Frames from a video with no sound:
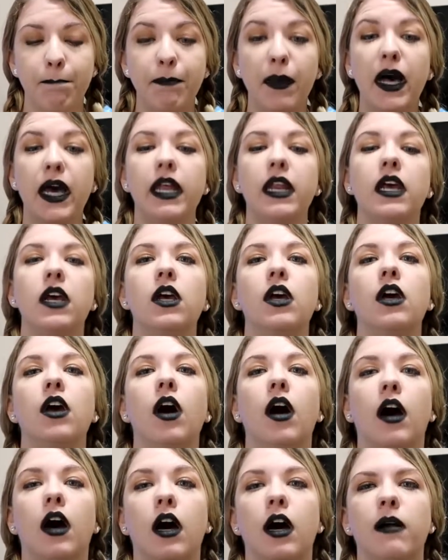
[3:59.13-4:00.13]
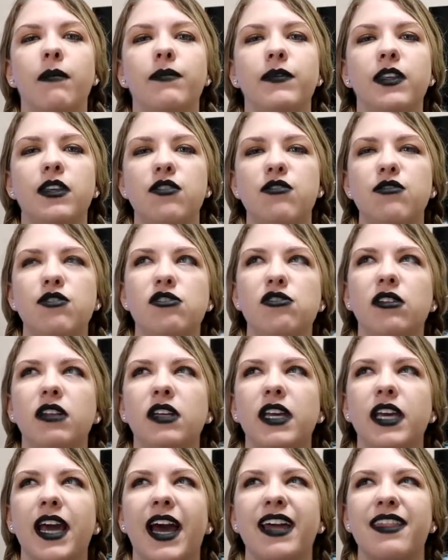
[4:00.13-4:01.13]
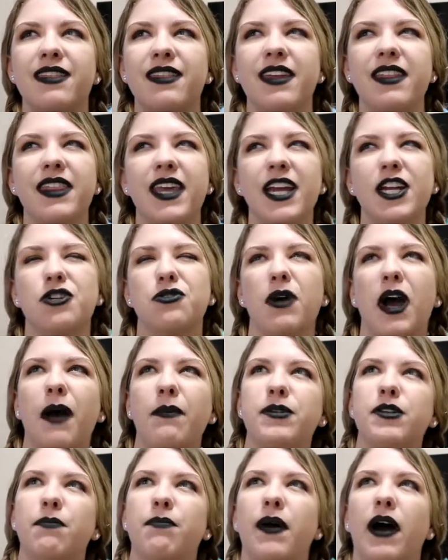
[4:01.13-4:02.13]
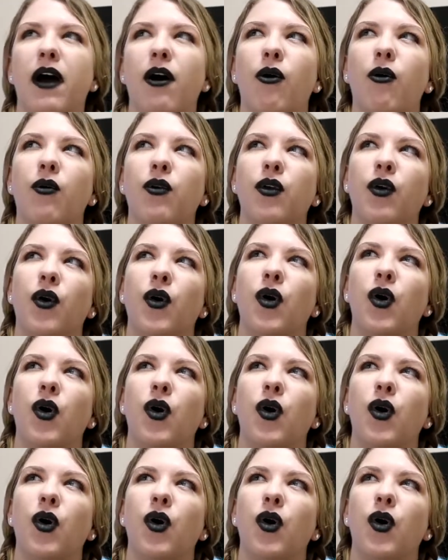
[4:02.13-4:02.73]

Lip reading: But usually I think they dropped about